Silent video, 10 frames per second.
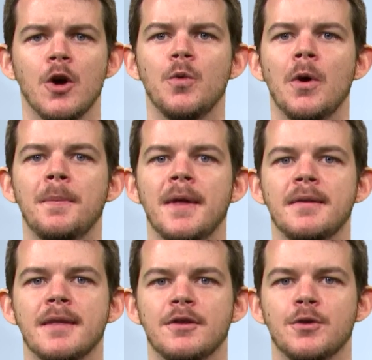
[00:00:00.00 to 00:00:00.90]
we obtain
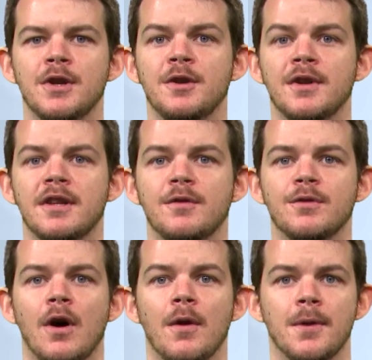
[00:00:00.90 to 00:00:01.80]
that the derivative
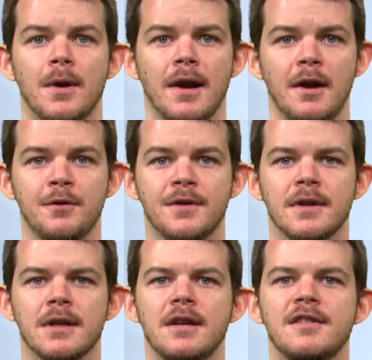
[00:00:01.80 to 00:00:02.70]
on the left
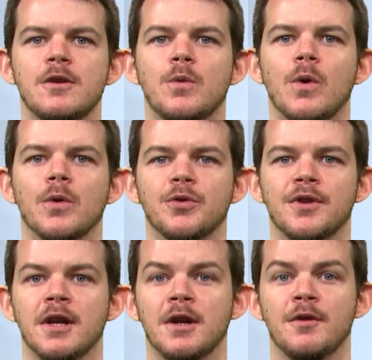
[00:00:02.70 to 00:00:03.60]
is equal to the
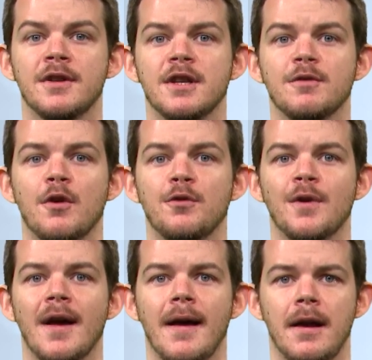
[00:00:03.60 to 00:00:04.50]
derivative of
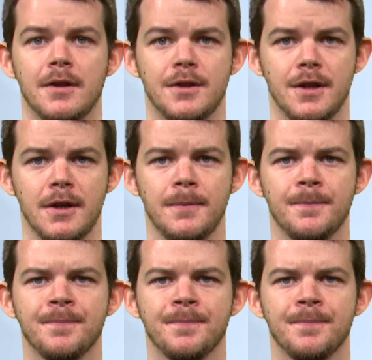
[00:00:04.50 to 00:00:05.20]
Lt